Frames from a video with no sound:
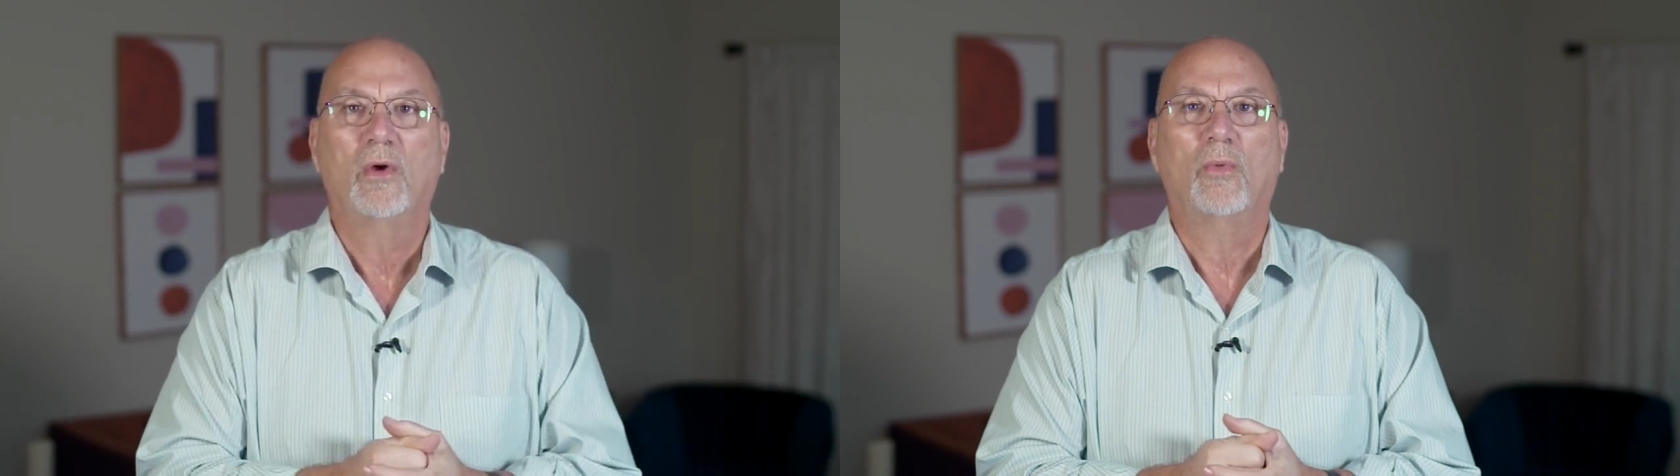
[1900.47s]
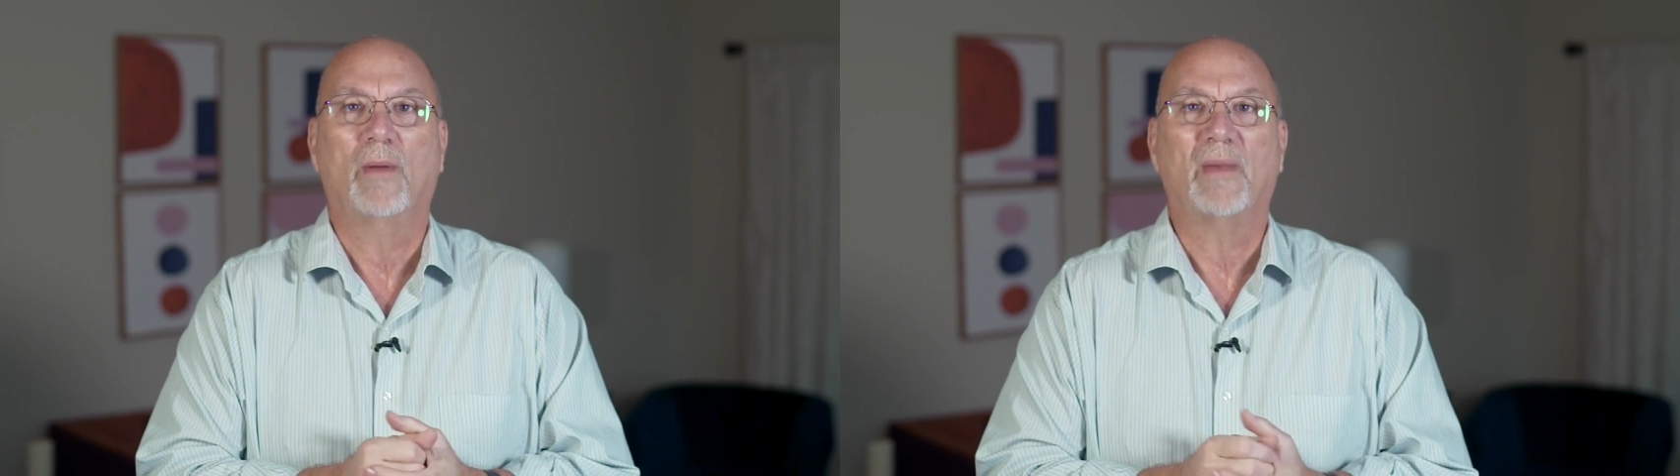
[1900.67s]

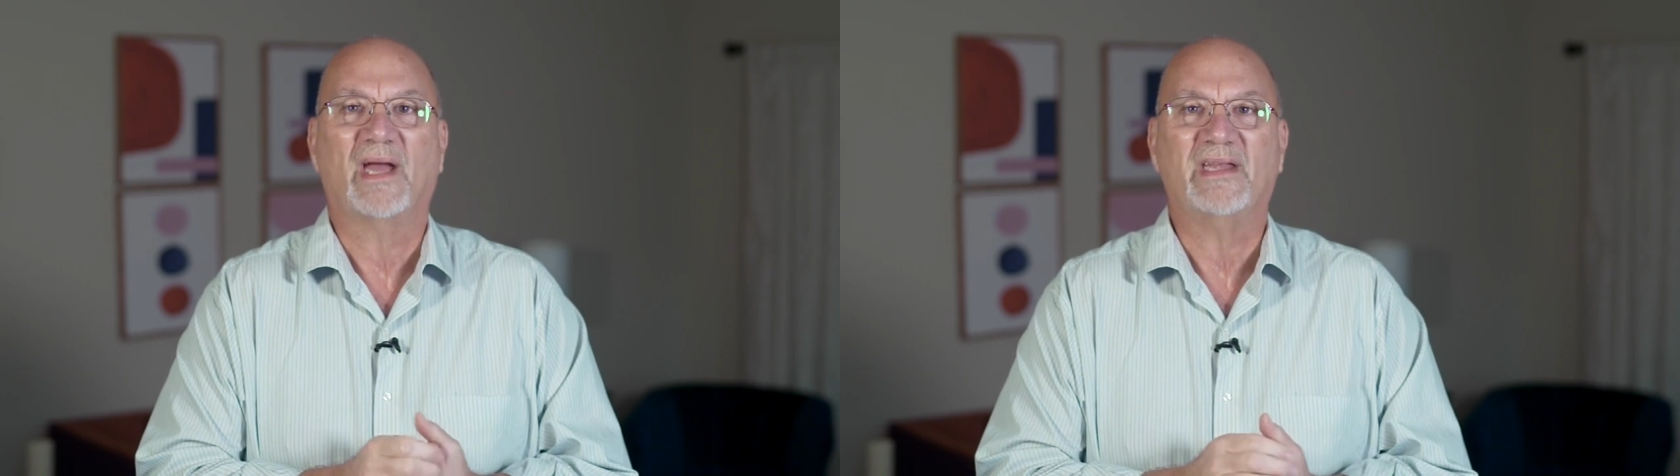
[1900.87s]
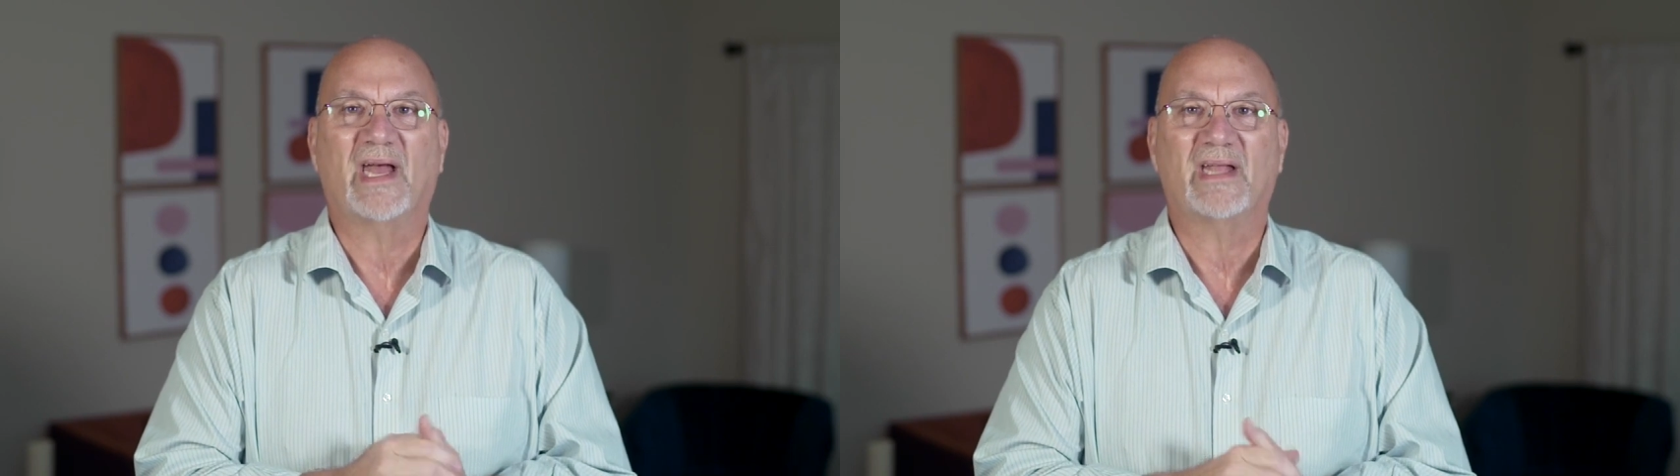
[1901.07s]
when my
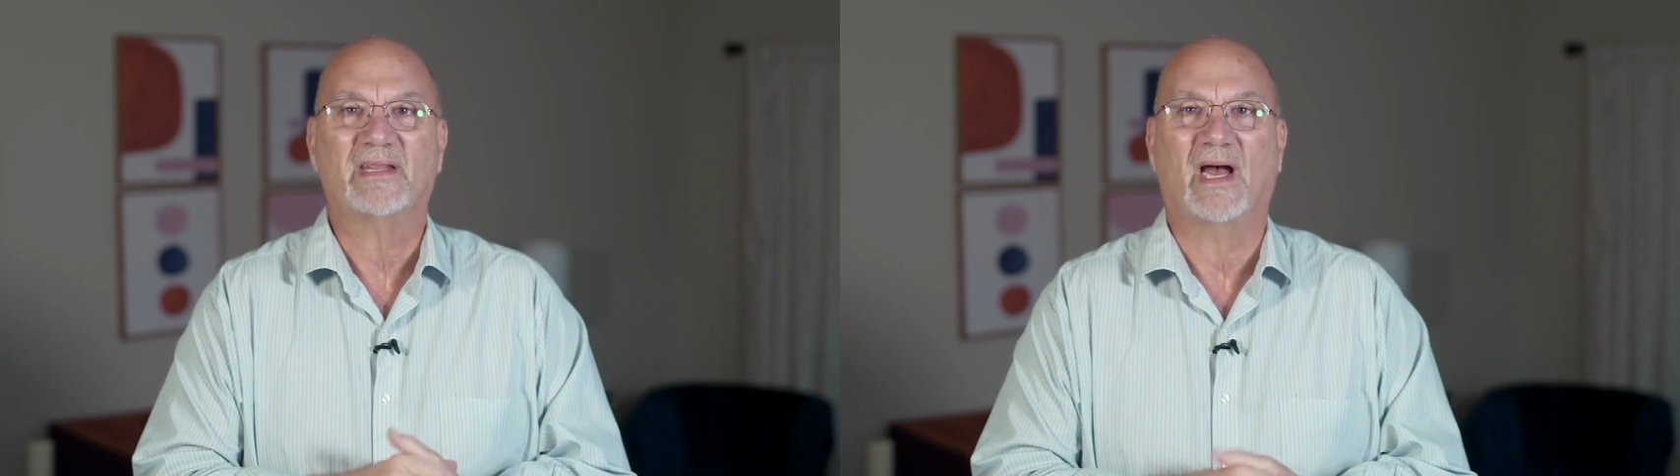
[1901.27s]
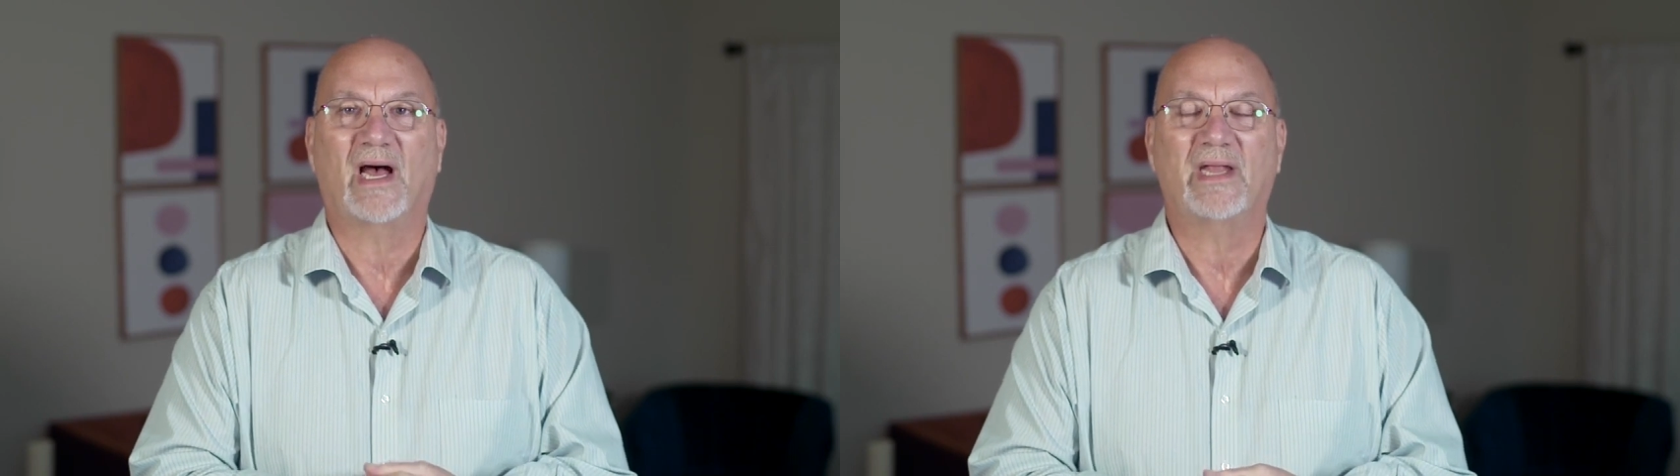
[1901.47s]
dad
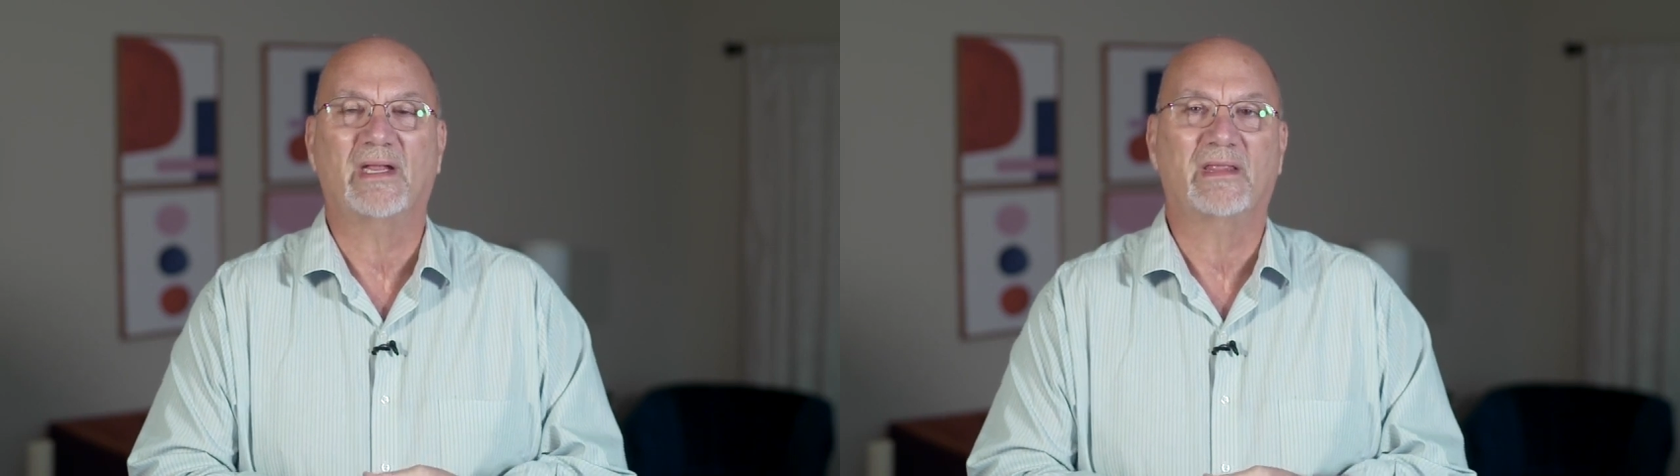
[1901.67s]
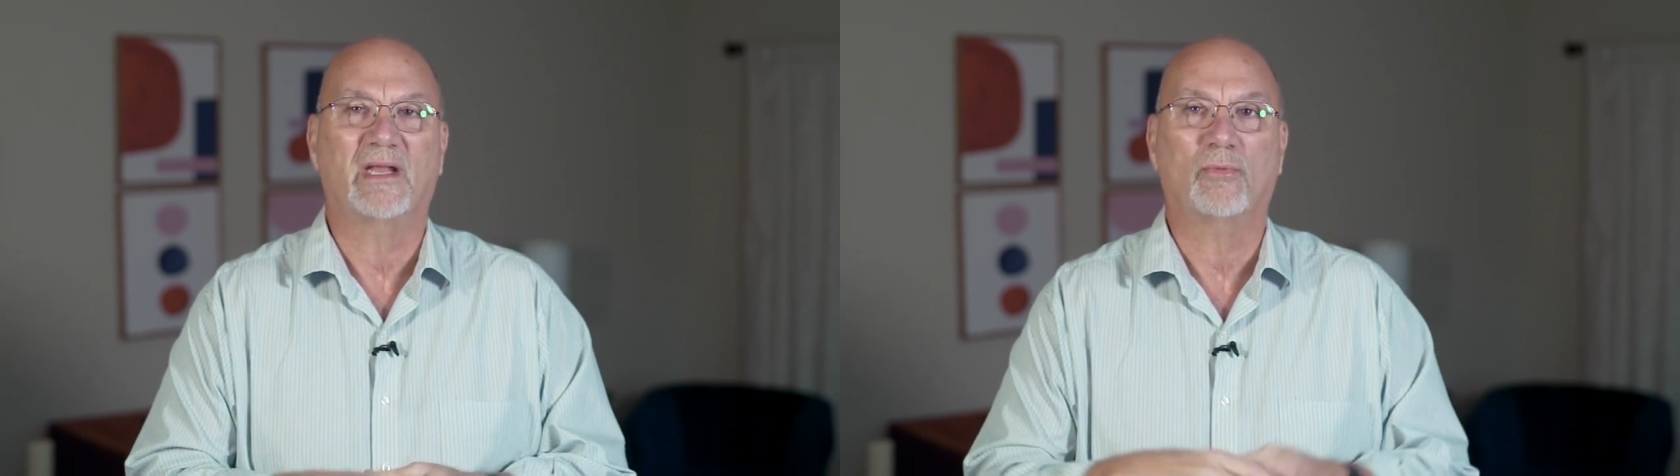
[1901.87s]
died,
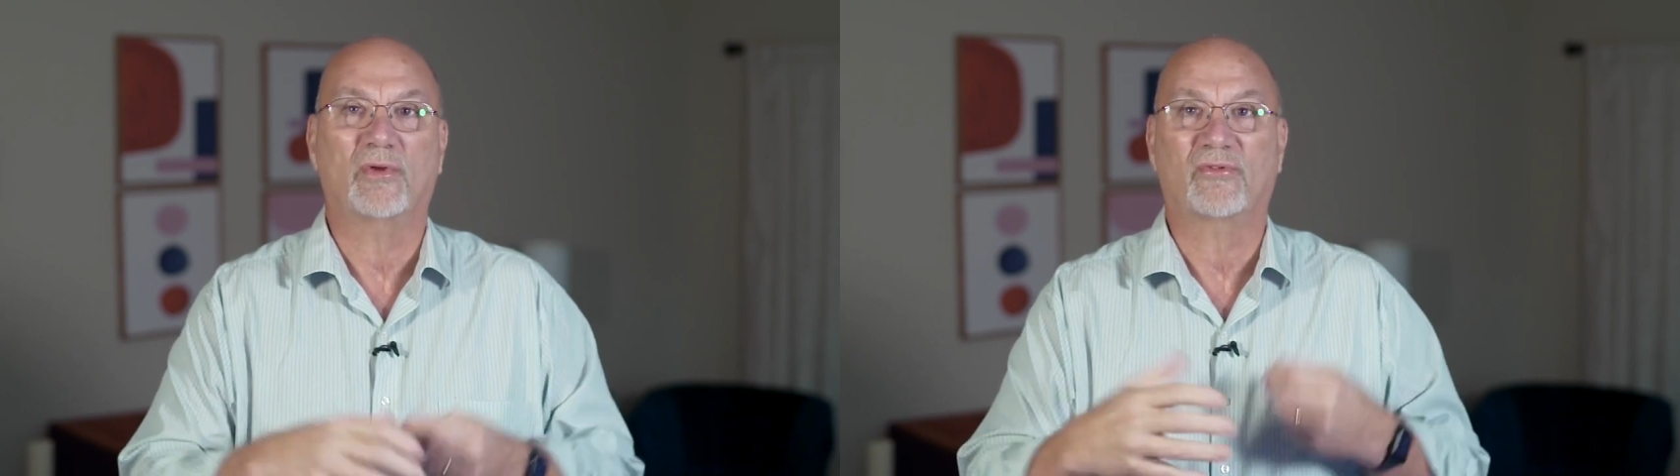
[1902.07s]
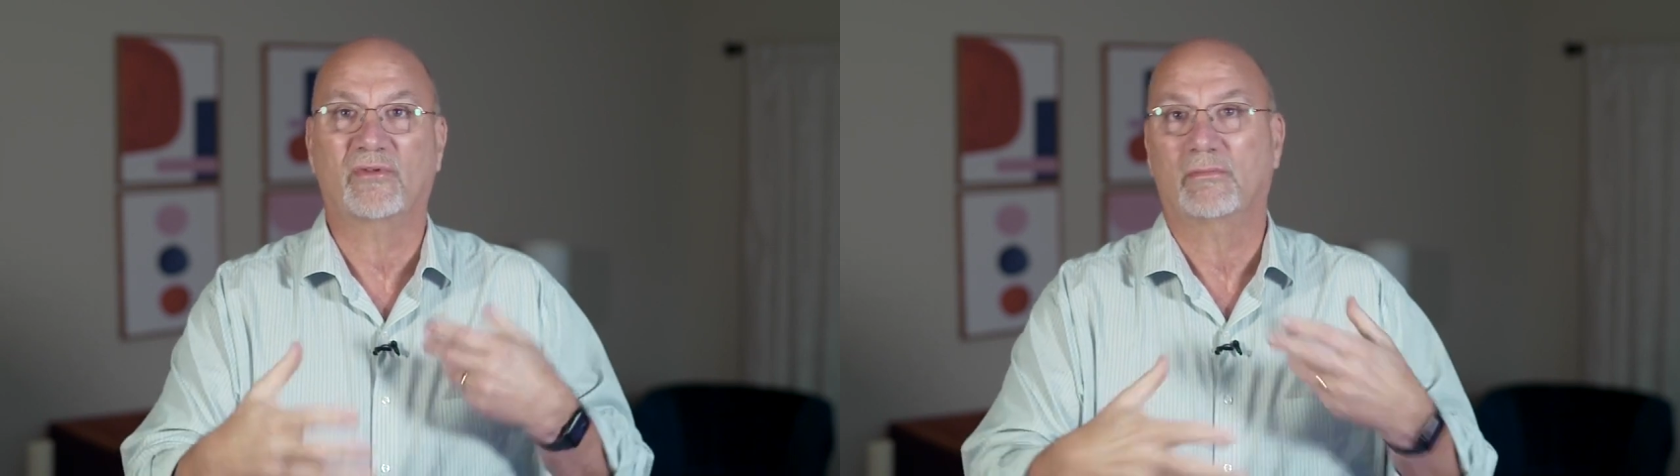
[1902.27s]
and there
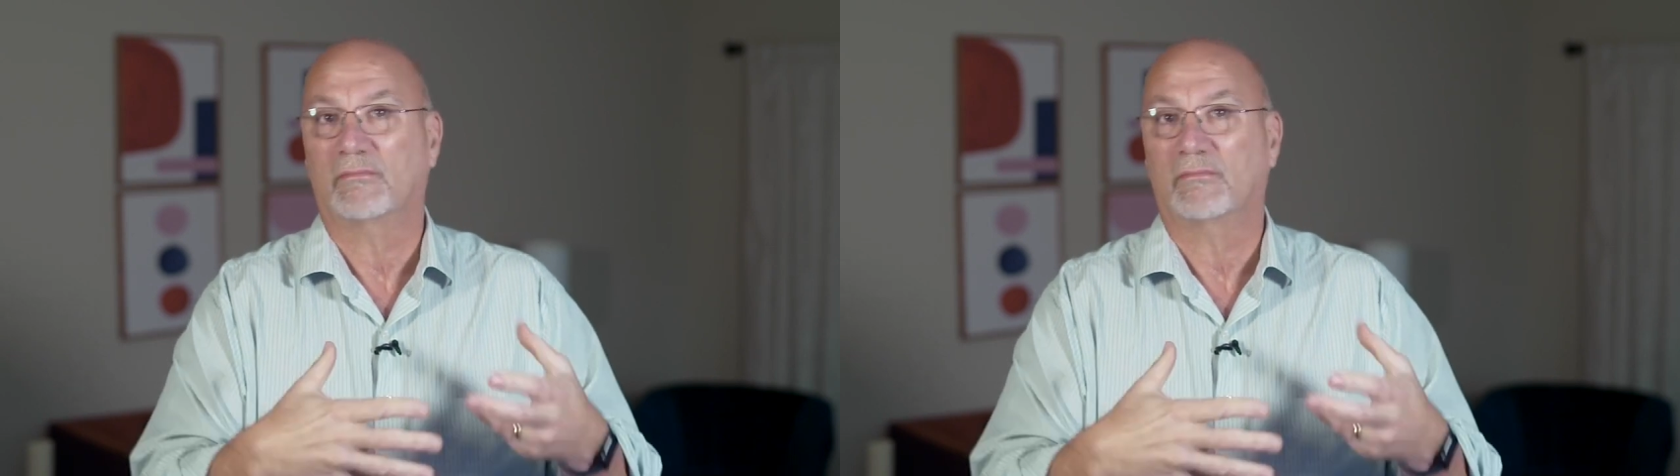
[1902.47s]
was